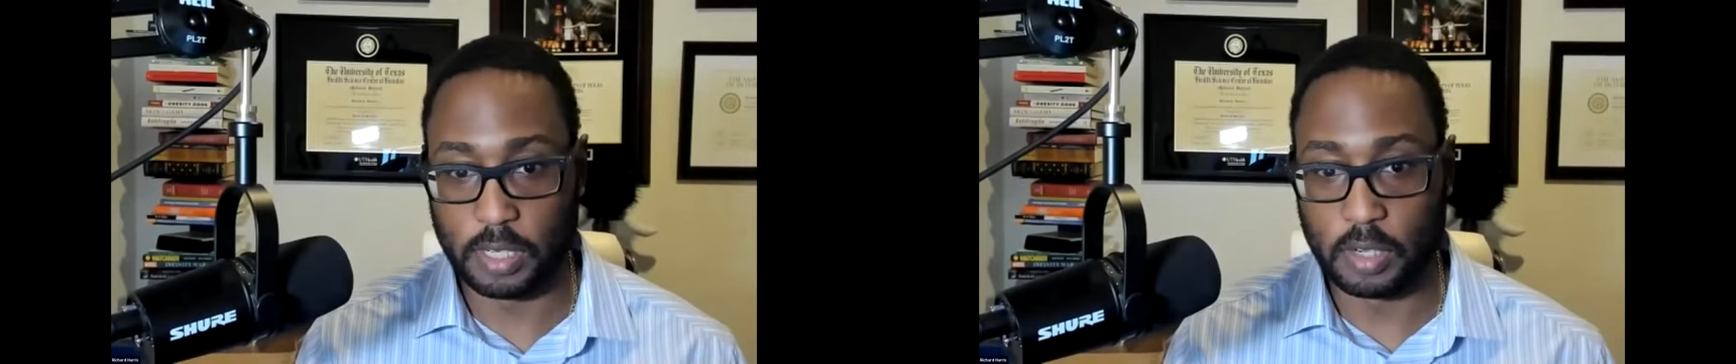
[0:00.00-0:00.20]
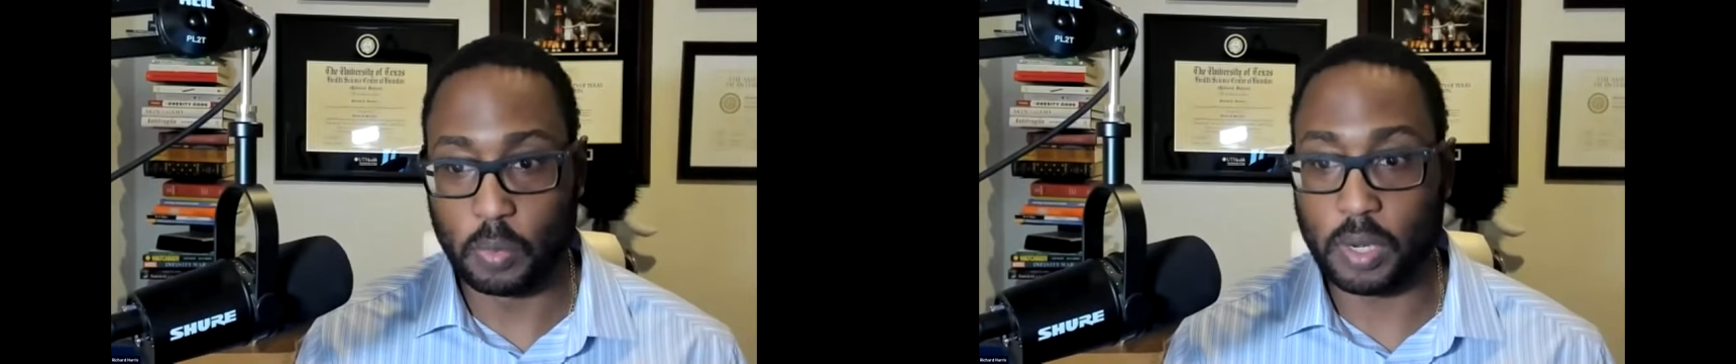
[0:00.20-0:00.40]

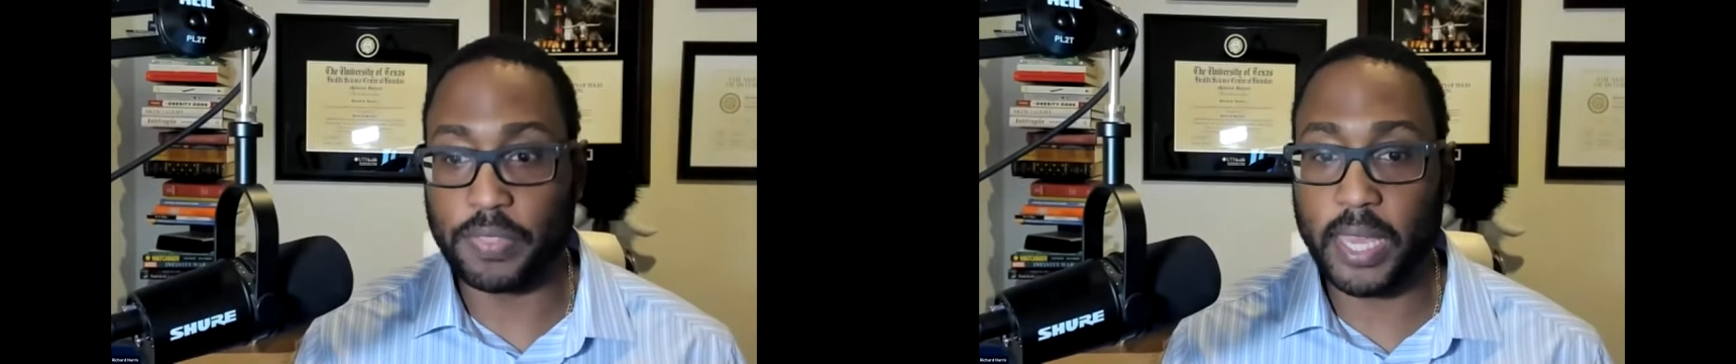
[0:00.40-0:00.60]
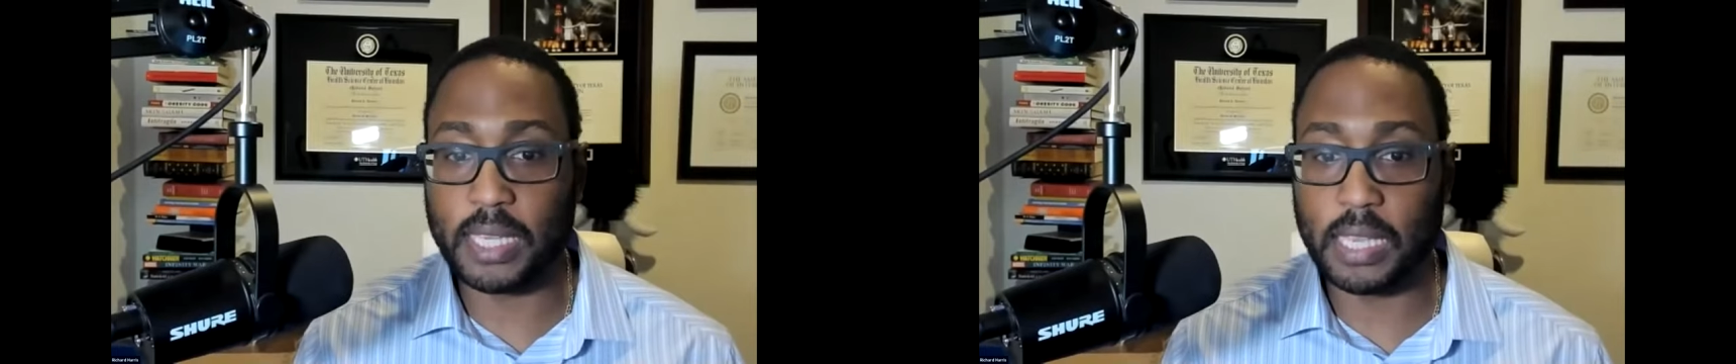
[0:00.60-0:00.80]
Yeah. What if
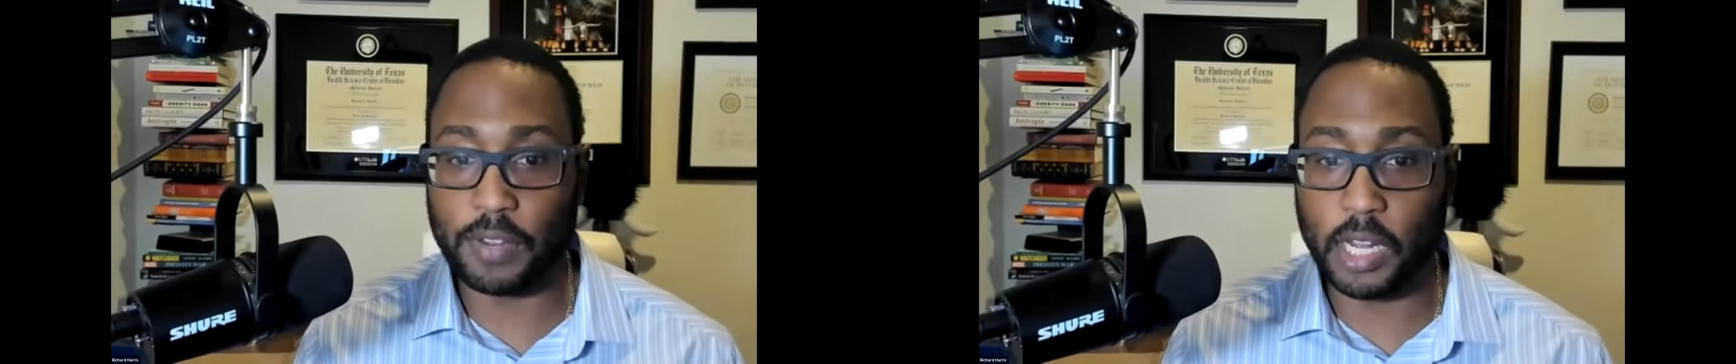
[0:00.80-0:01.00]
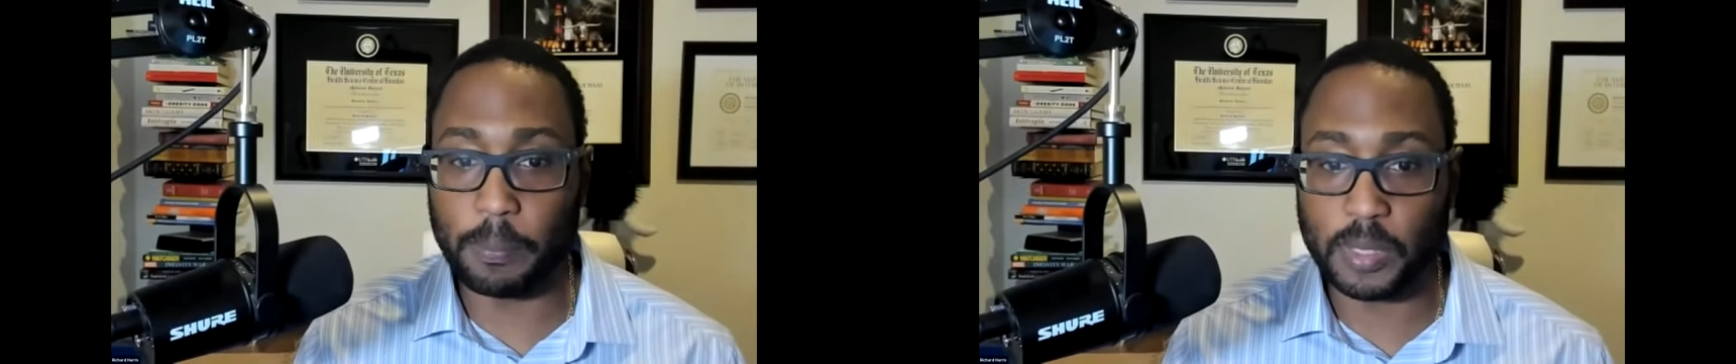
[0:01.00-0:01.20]
they had
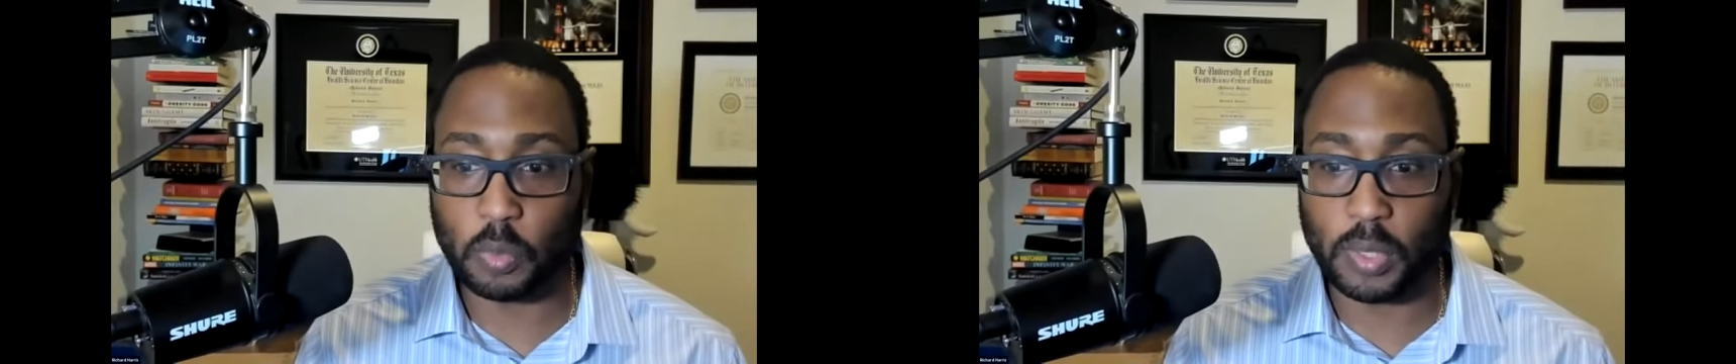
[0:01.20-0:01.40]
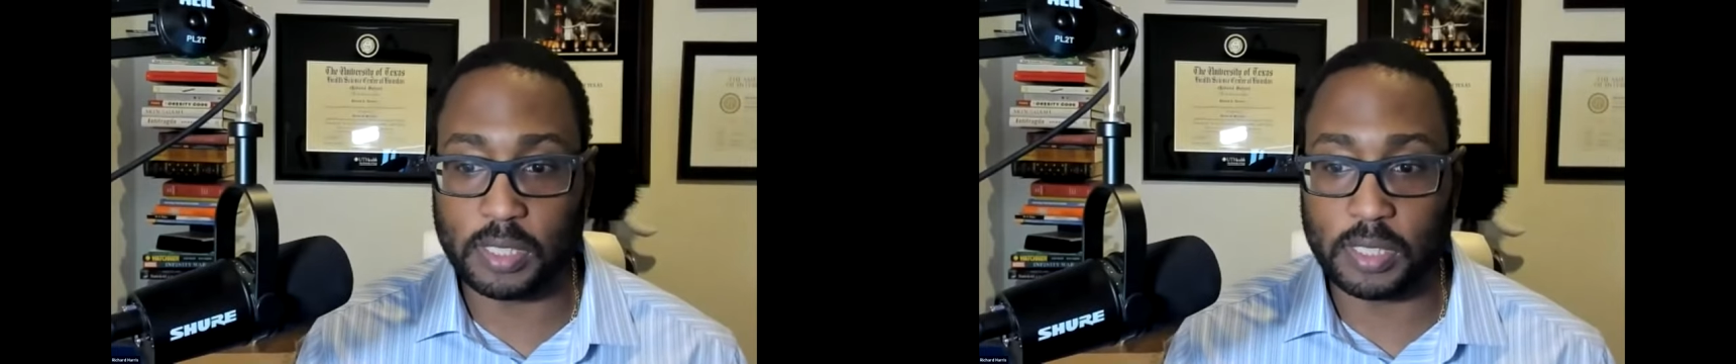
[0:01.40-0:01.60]
given up at
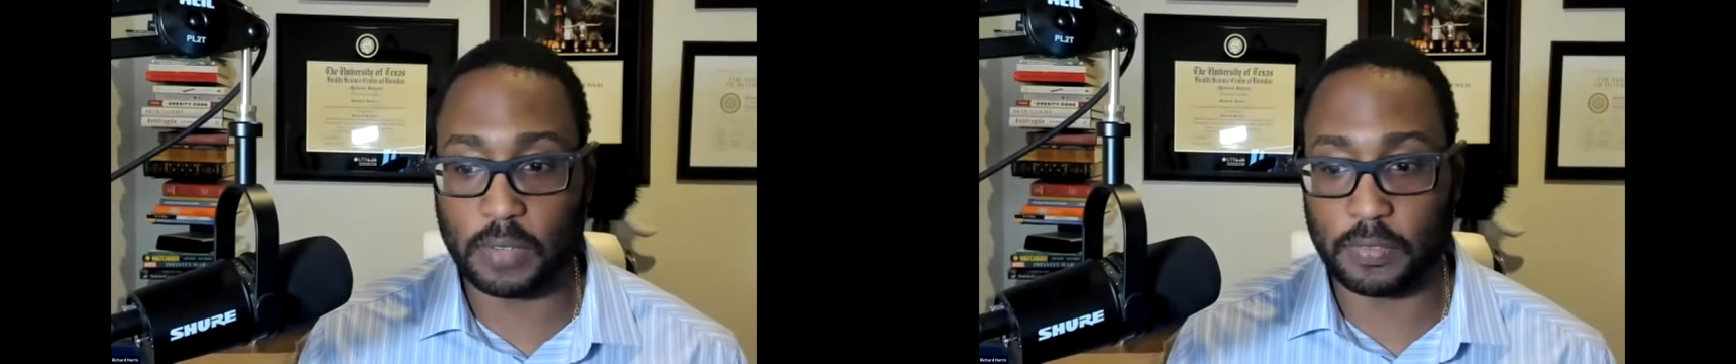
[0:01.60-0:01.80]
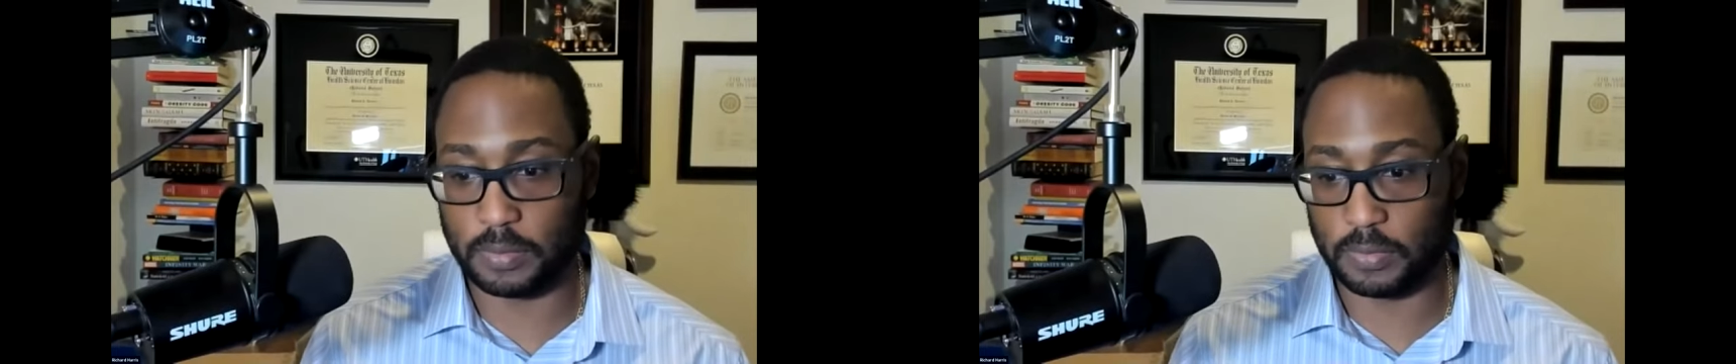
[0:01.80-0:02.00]

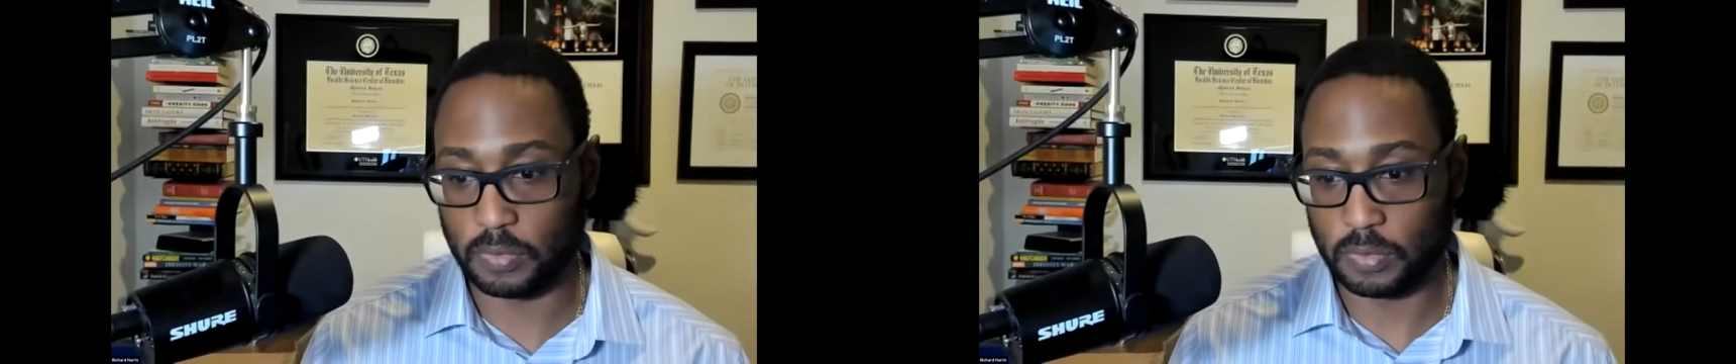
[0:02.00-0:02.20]
27?